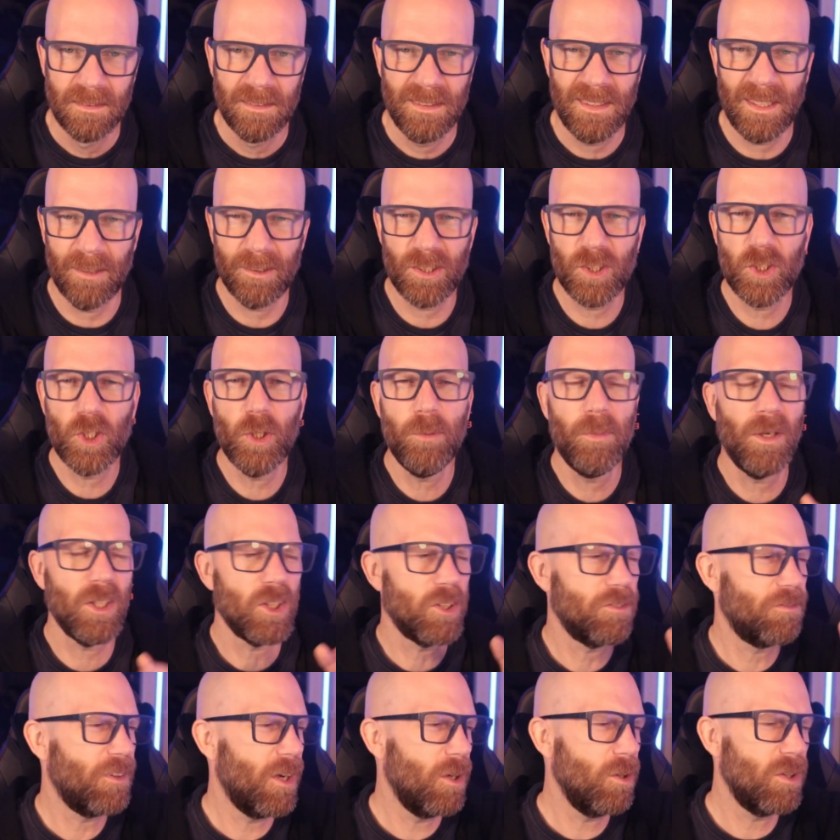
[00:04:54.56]
You know, it's too
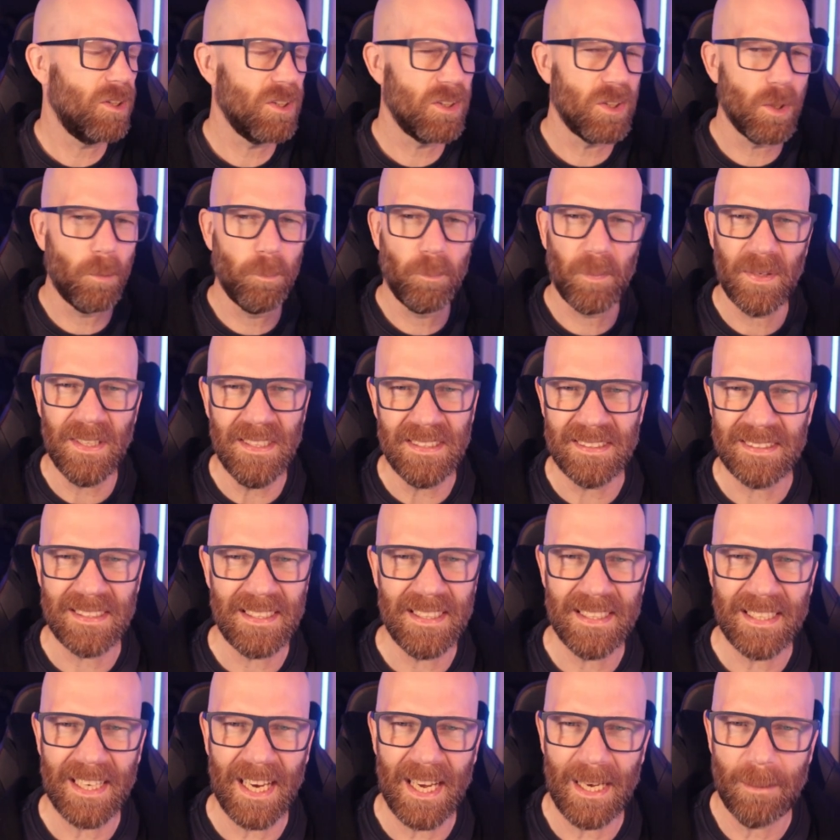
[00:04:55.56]
much focused on
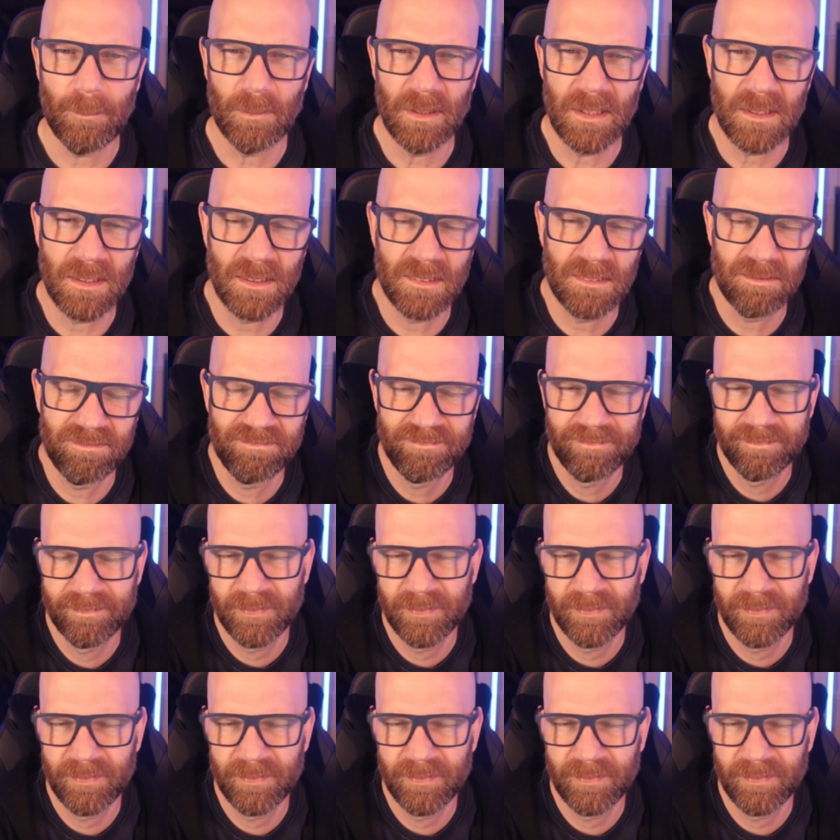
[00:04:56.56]
PC gamers.